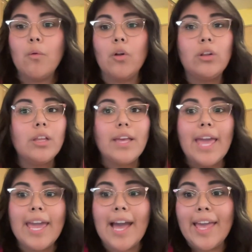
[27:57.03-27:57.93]
Well,
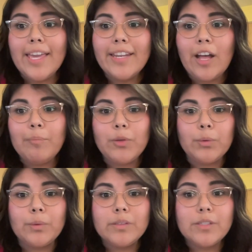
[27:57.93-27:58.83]
AI can help
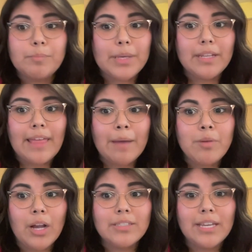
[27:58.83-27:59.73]
you speed
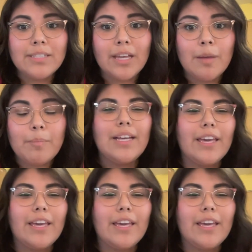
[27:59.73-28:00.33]
that process up.